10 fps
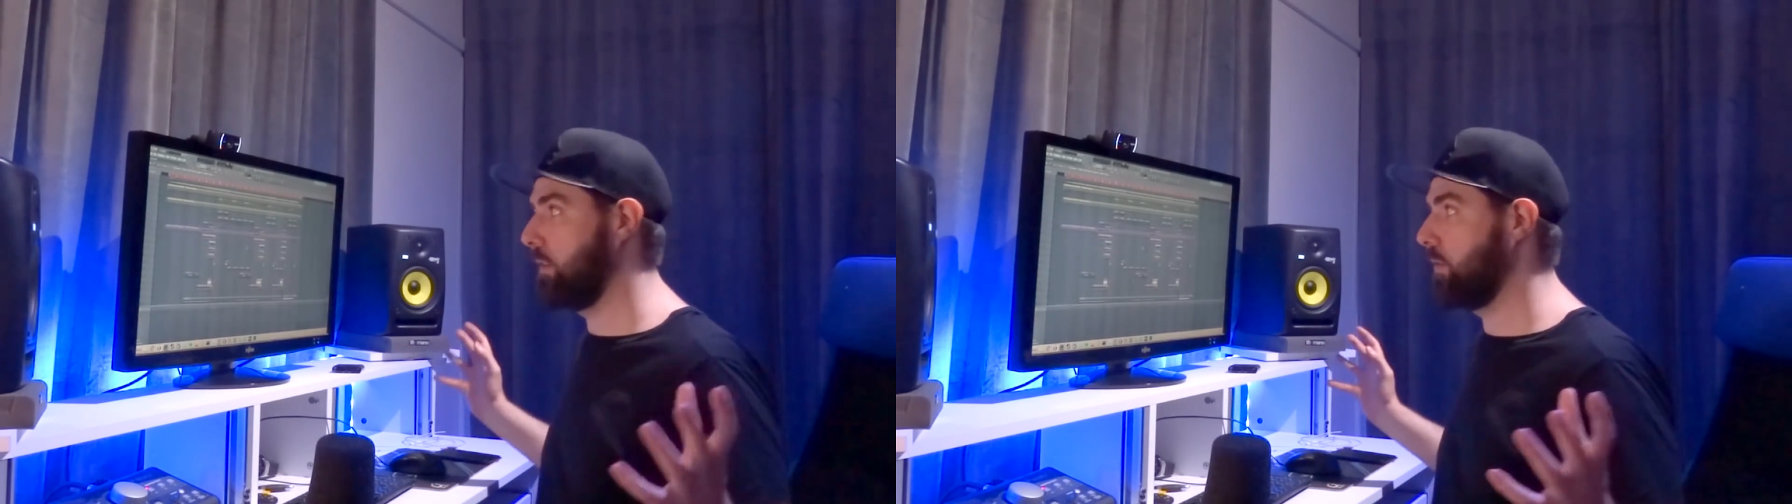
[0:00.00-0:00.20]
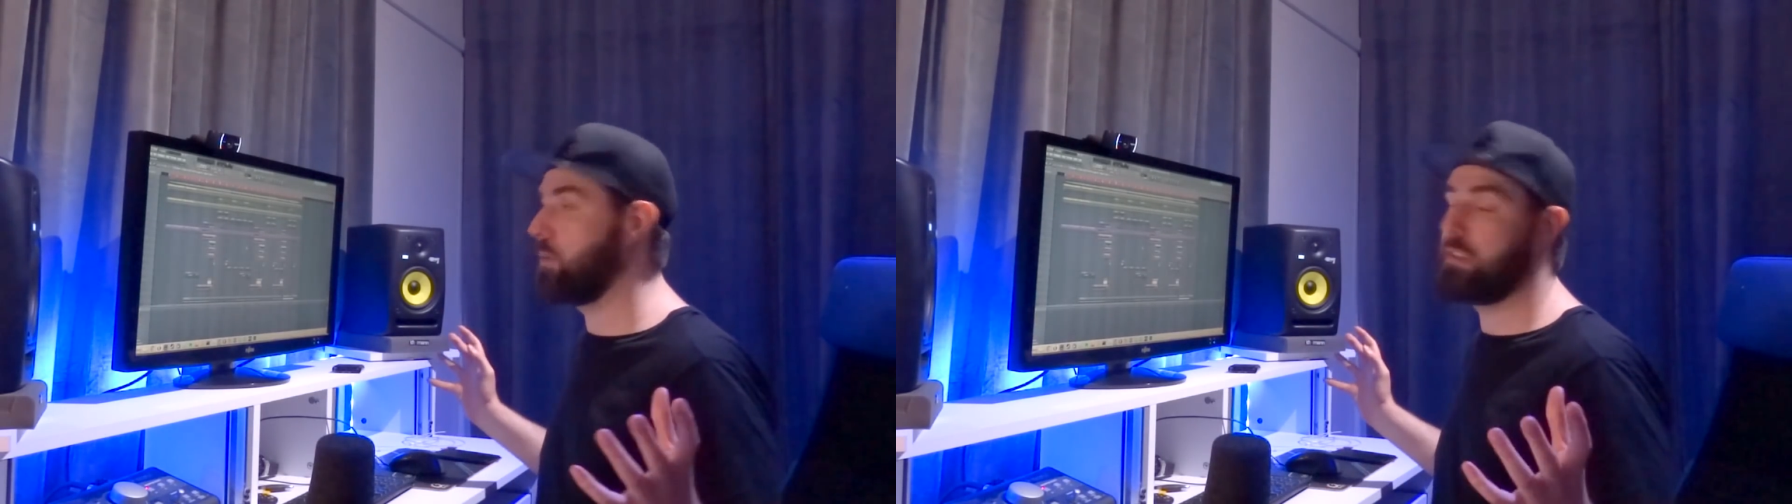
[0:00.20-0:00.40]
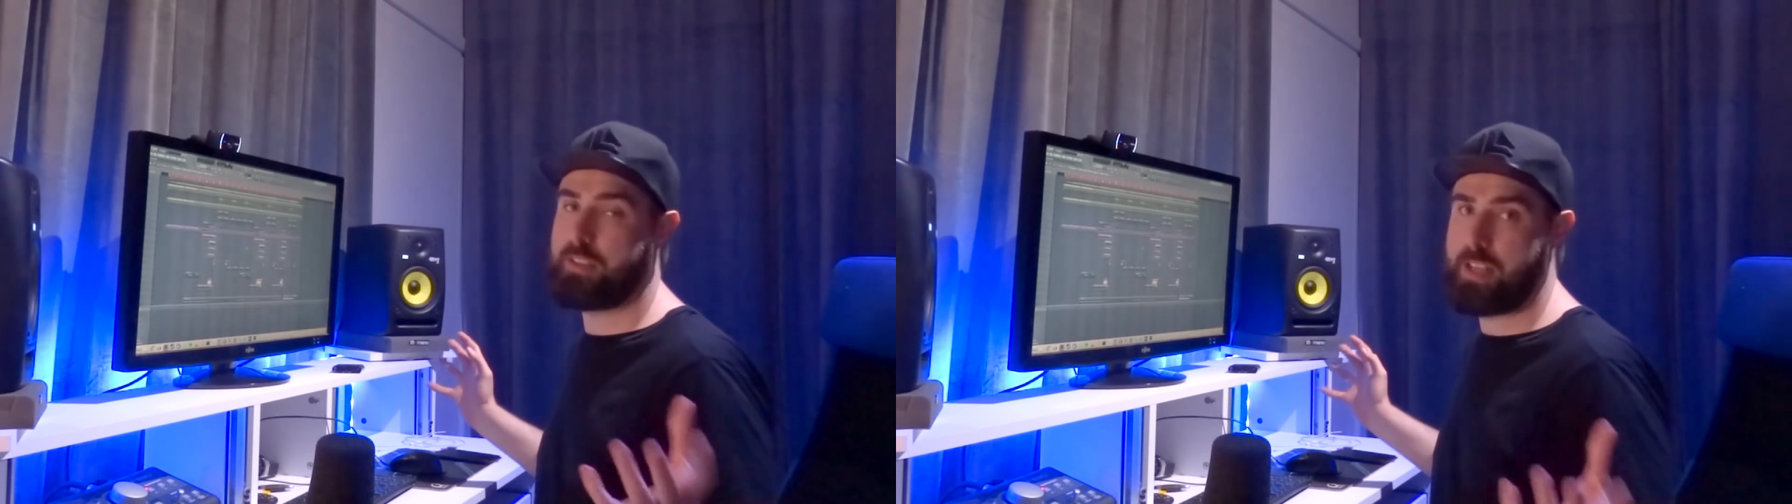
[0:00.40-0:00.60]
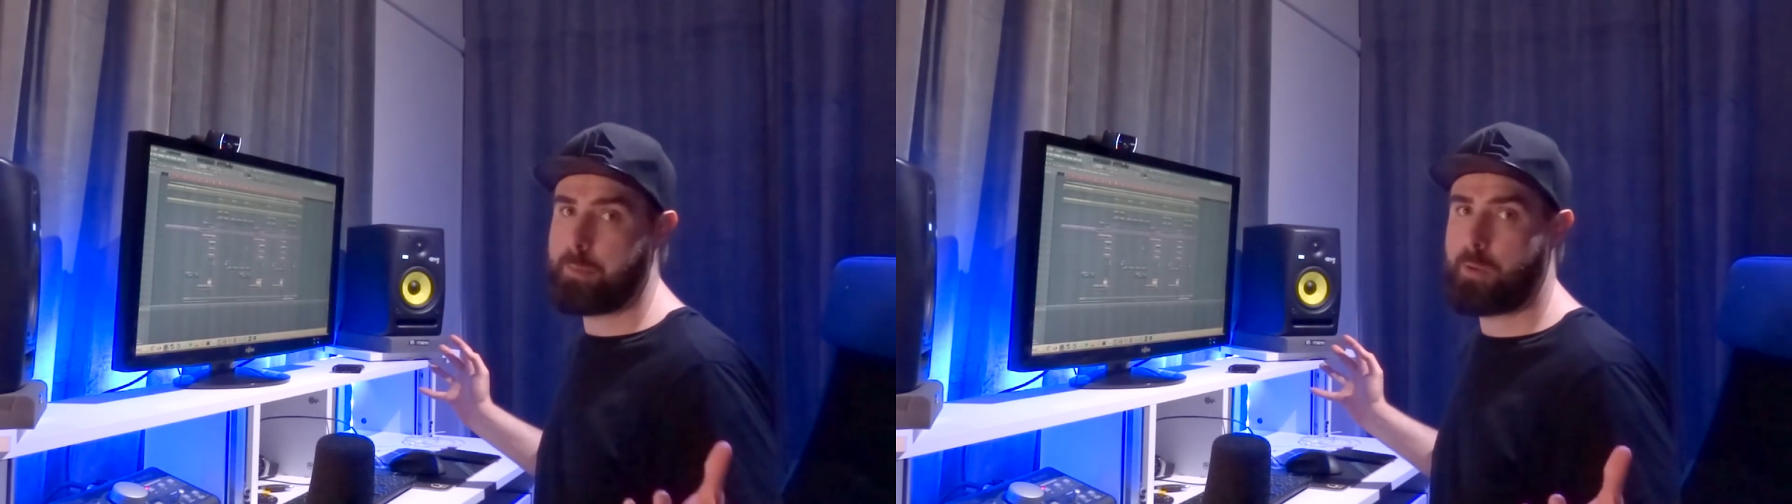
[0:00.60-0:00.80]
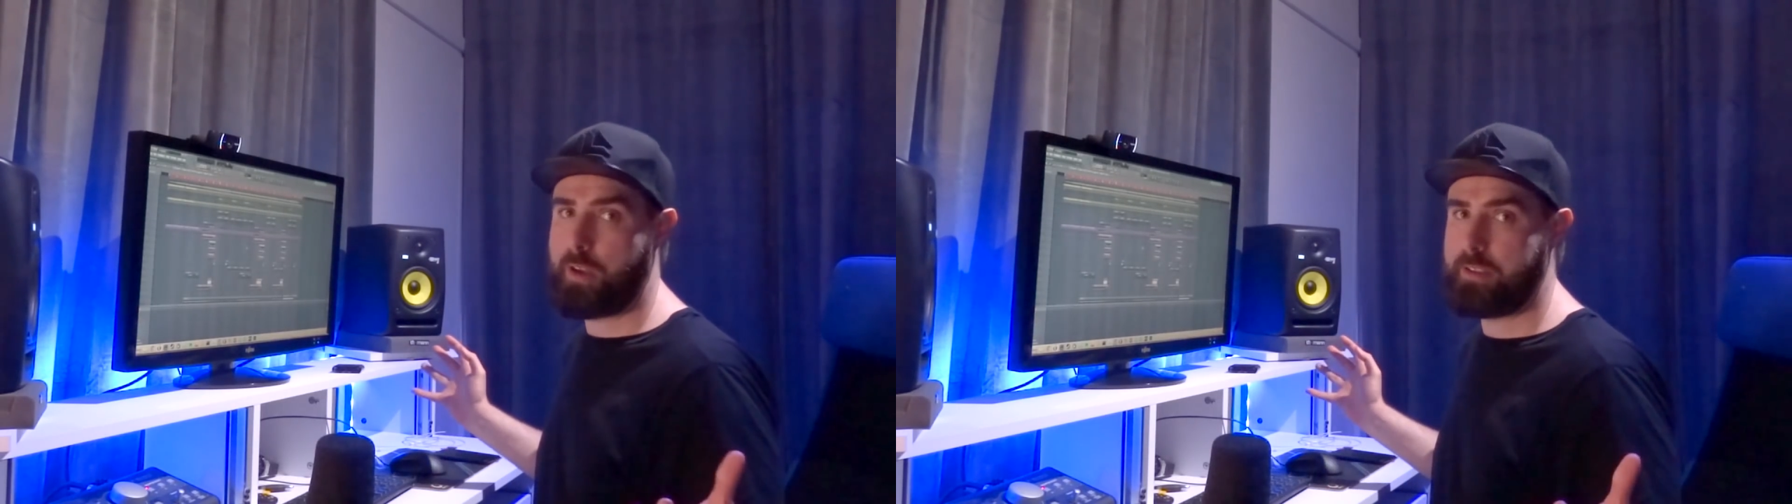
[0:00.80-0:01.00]
or clap
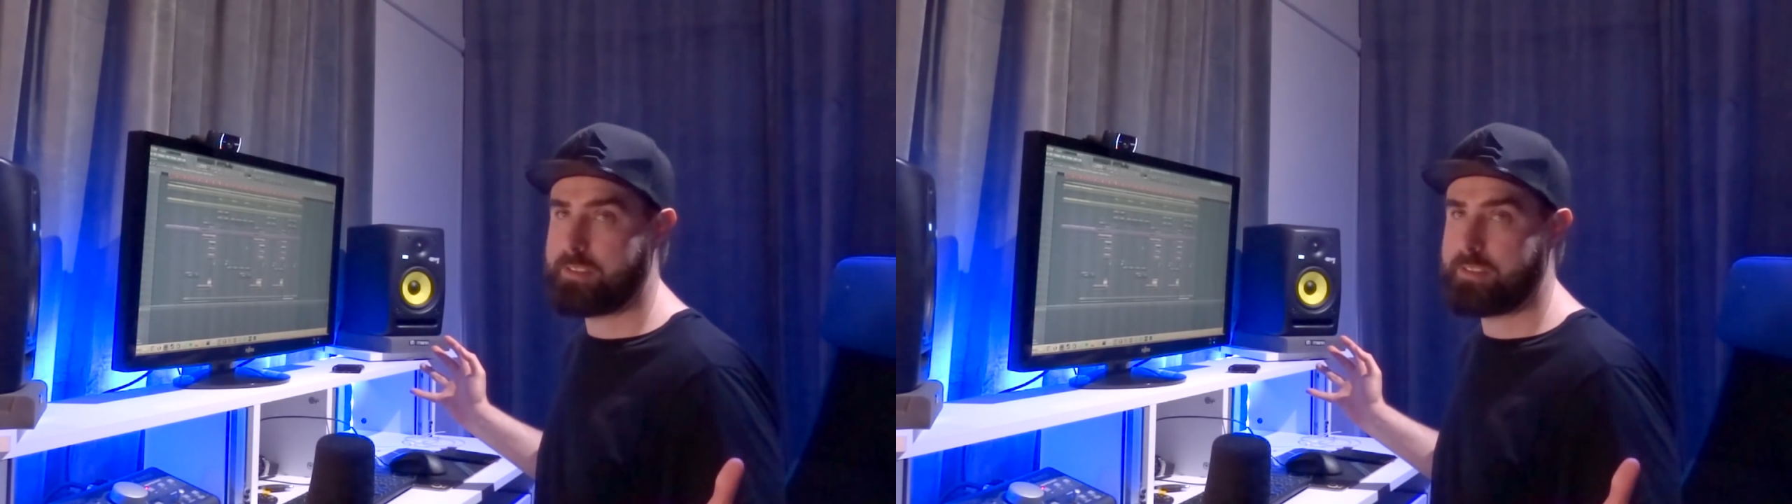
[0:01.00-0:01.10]
and